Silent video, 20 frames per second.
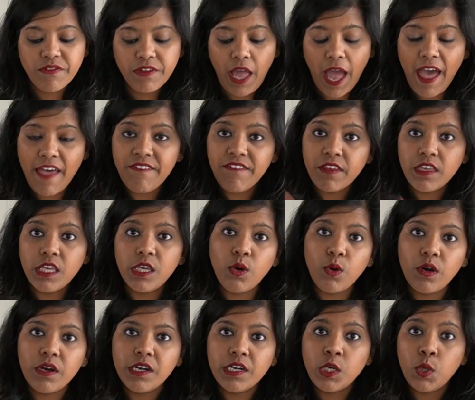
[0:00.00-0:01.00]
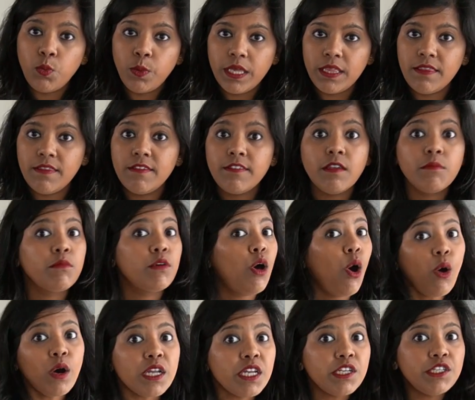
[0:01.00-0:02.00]
and the yogurt with some
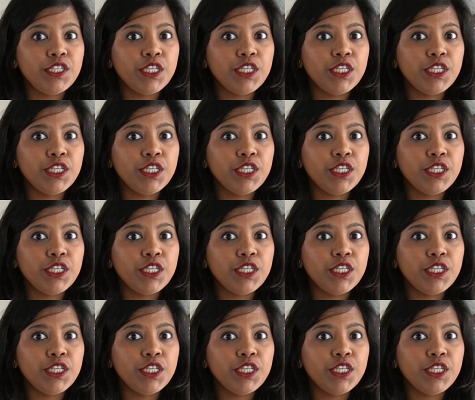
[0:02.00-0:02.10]
coconut